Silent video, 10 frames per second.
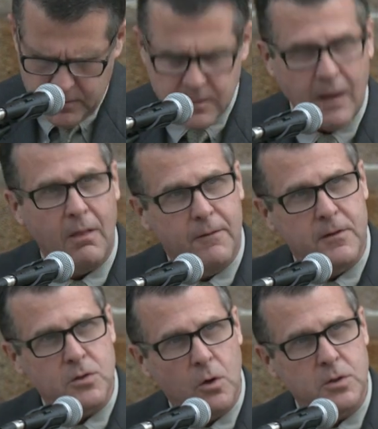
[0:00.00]
they love
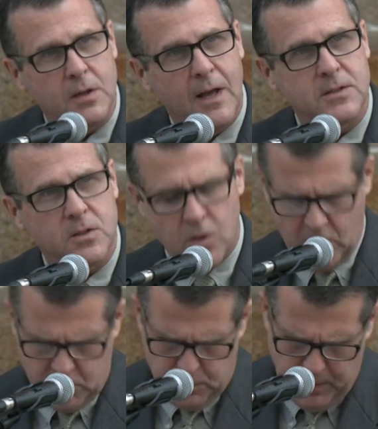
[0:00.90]
to socialize the
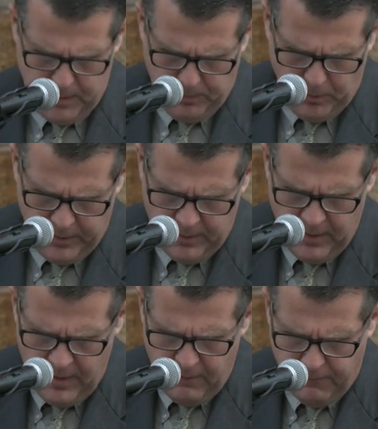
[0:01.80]
Turkish people and
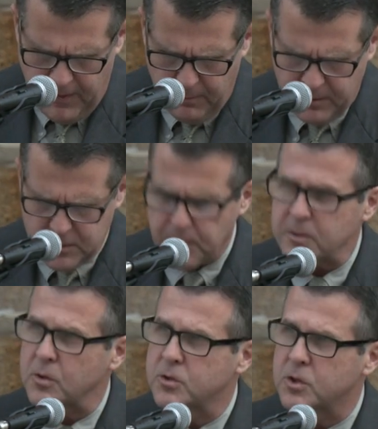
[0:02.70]
family,
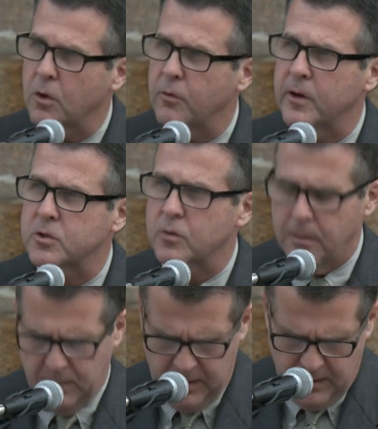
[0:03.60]
especially children,
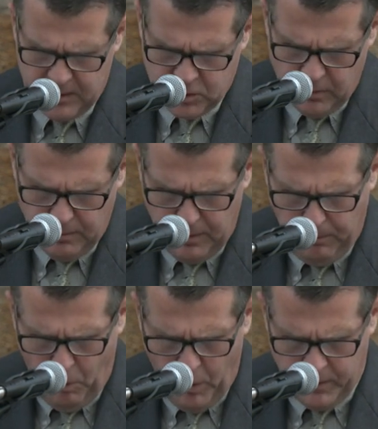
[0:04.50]
extremely extremely
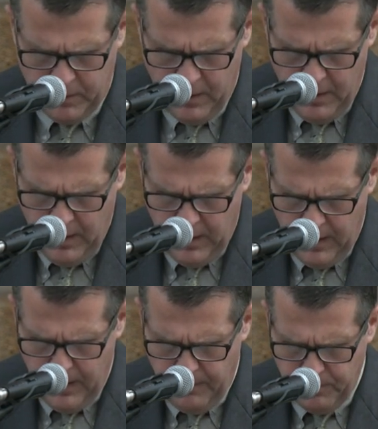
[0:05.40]
important.
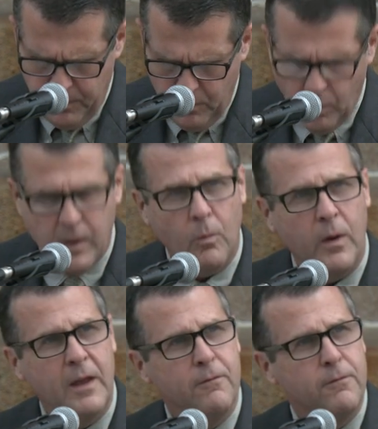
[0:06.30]
Um, we
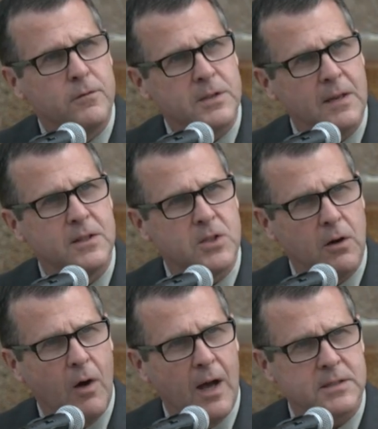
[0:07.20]
we've seen the
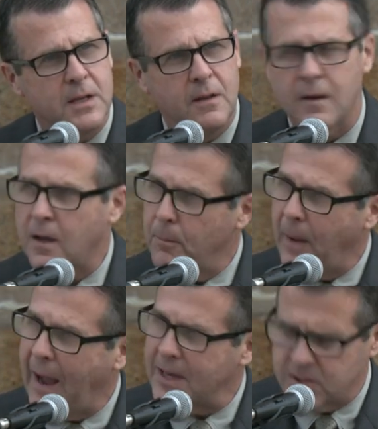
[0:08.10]
generosity and the
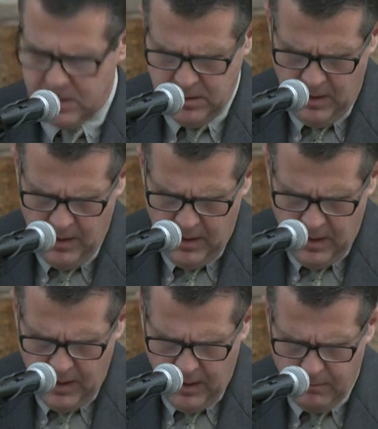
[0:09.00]
compassion
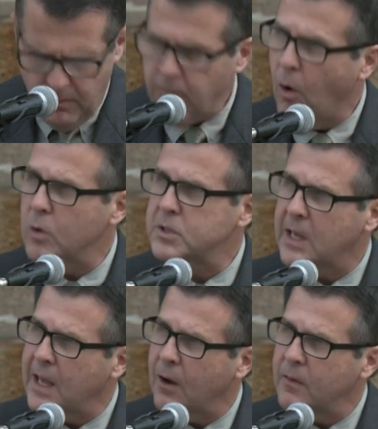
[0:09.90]
um, of those
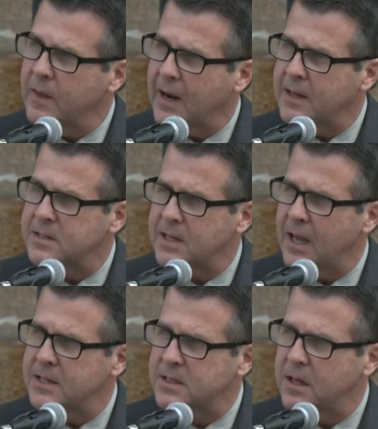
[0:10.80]
here in the United
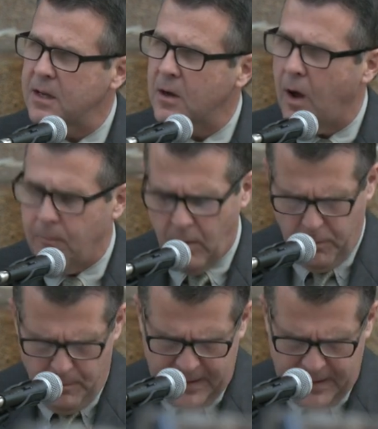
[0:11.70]
States and in the Commonwealth of